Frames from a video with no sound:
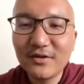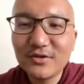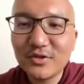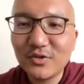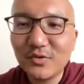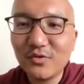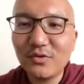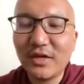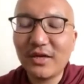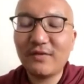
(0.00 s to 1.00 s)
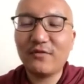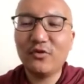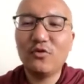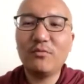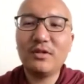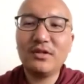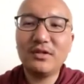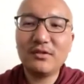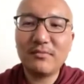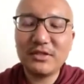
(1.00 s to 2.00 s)
So like for
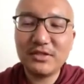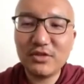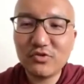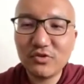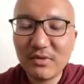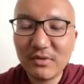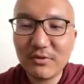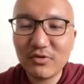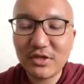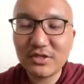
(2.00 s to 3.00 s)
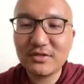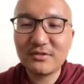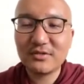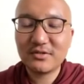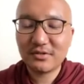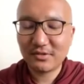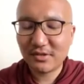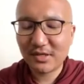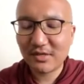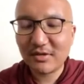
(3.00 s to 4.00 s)
normal meditation, maybe you can just
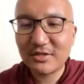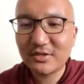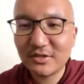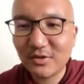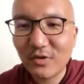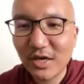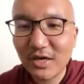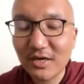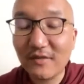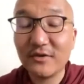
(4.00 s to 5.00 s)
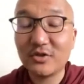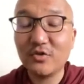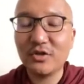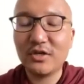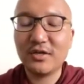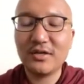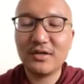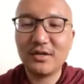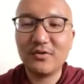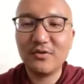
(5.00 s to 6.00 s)
it's okay if it's good uh,
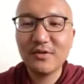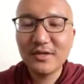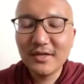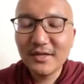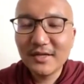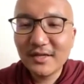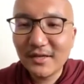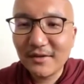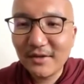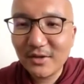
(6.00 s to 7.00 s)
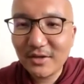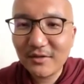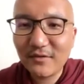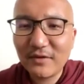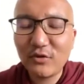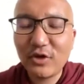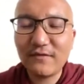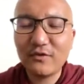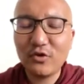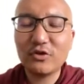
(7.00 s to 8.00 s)
you know uh, if, if, you have
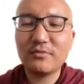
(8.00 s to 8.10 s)
not